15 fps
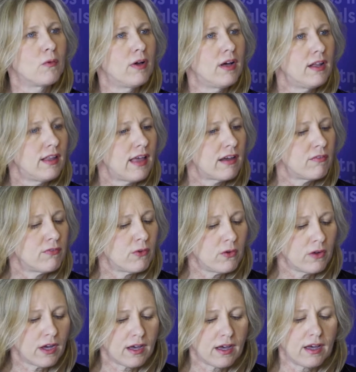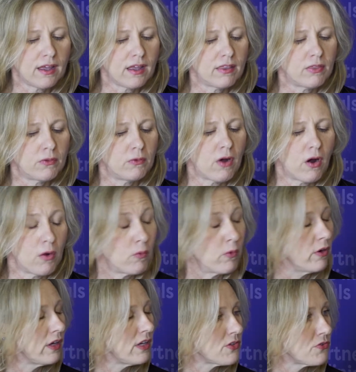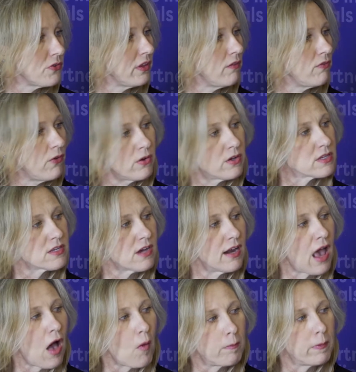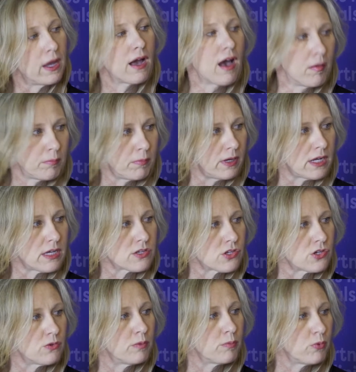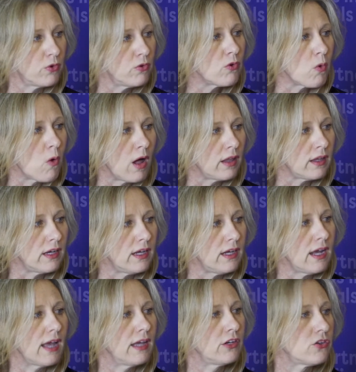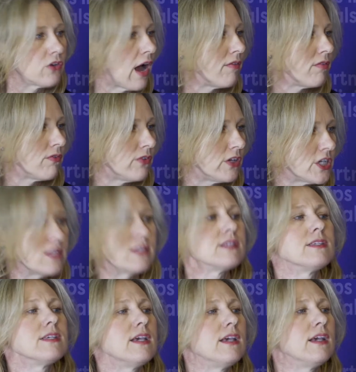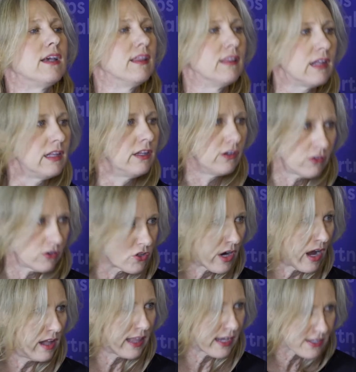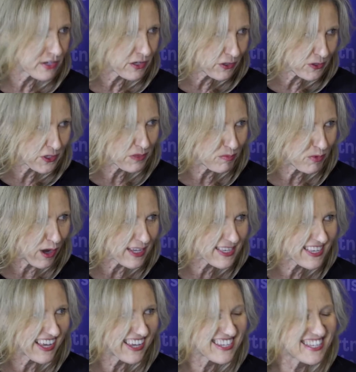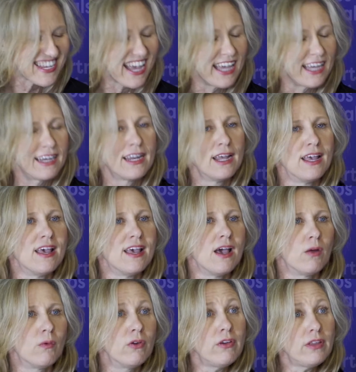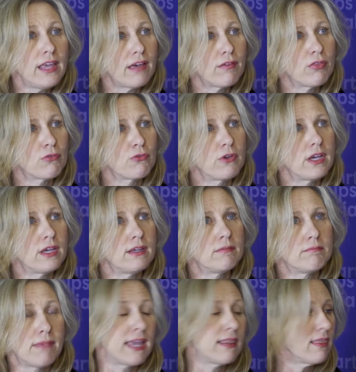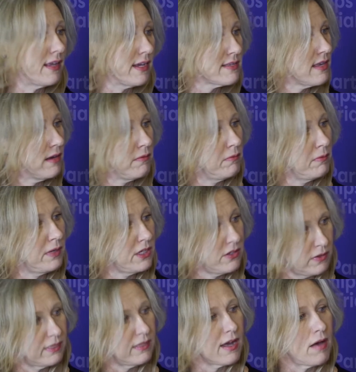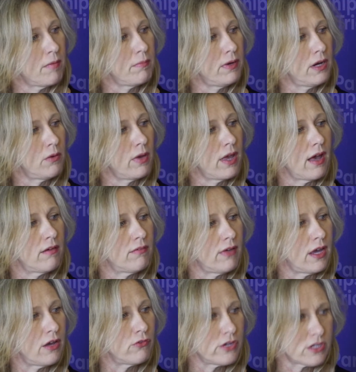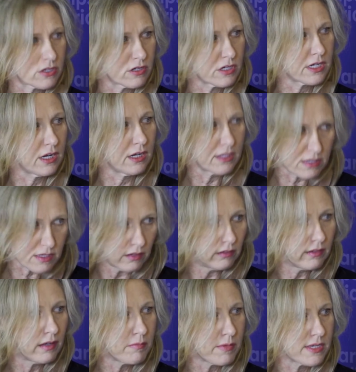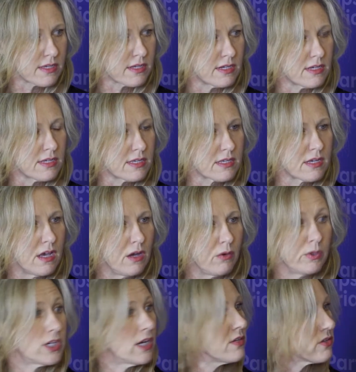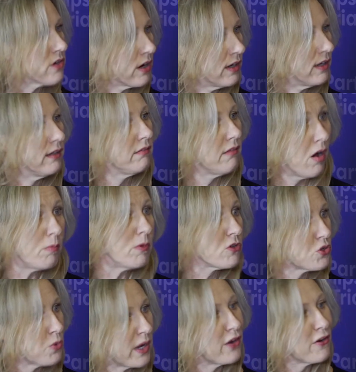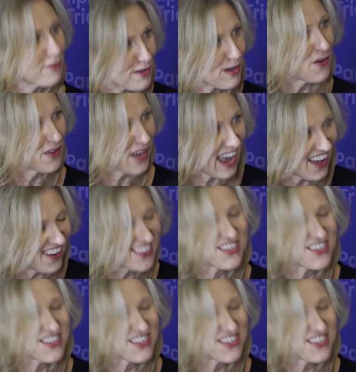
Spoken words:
Well, at Avoca, our work is really focused on helping companies to improve quality and drive efficiency in the clinical trial execution process. And we really have three main things that we do at the company. We have a research and consulting business, which I started almost 20 years ago now.